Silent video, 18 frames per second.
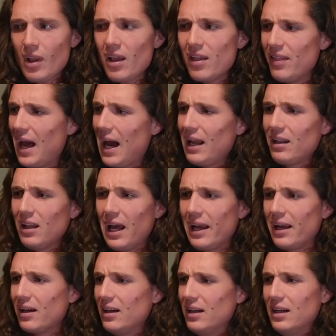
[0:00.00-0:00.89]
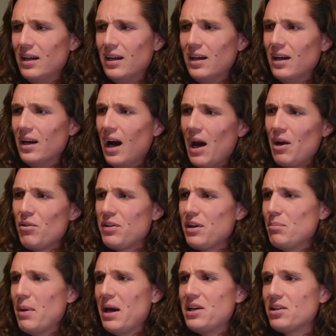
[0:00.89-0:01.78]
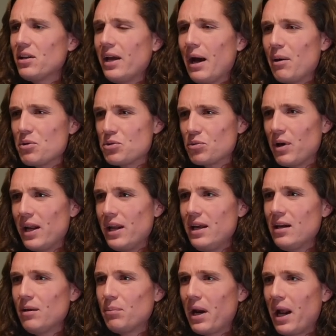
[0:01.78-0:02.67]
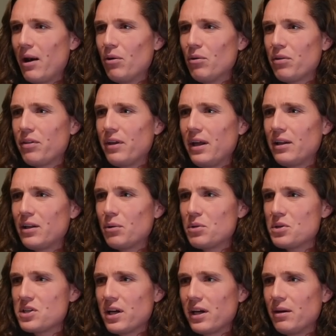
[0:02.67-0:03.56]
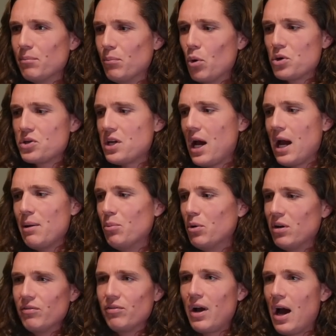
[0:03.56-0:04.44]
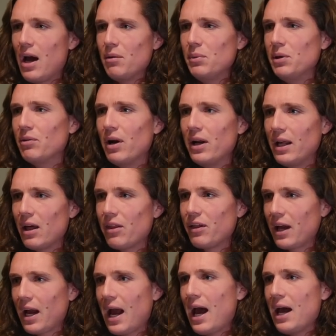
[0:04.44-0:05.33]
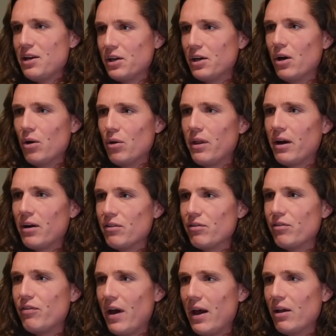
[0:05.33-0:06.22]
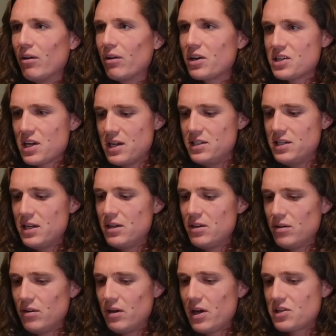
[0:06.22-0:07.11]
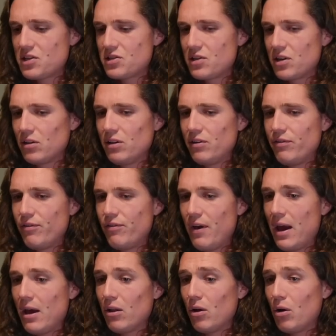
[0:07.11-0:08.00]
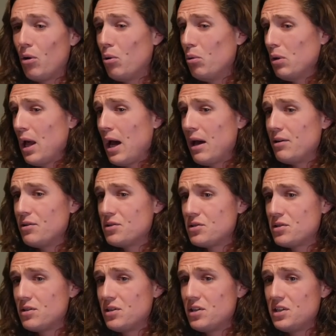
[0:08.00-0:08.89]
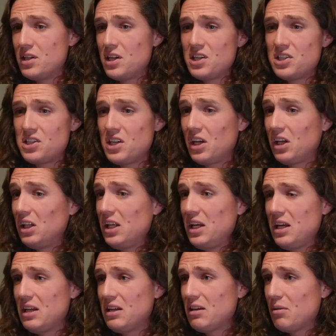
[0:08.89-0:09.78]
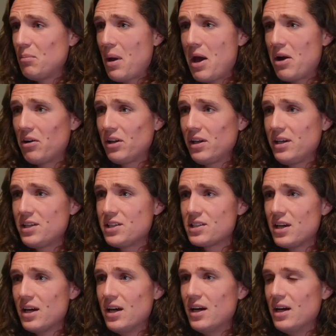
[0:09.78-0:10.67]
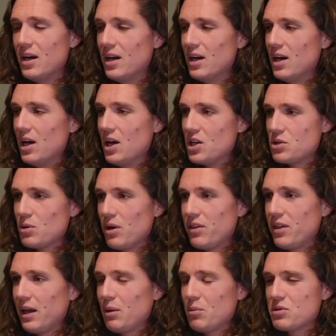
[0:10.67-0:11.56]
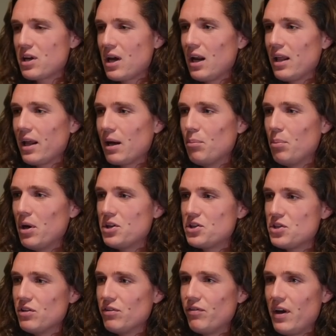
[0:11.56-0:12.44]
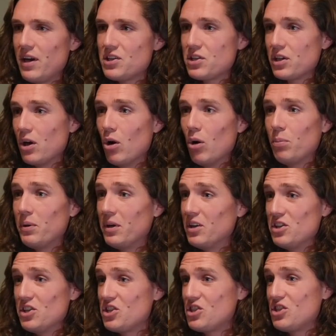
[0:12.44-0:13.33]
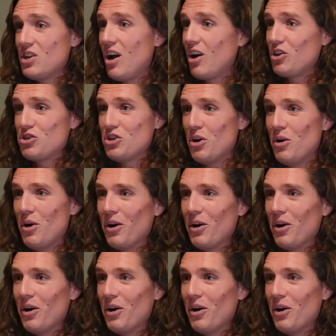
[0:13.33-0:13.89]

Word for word: that like. I don't think mentally I was ready, but I don't mm. think there was like more time would have gotten me ready. I think I had to go there and fail because I didn't necessarily fail a whole lot statistically in the minor leagues. Right. So I think it was kind of like a punch in the face to go up there and just suck so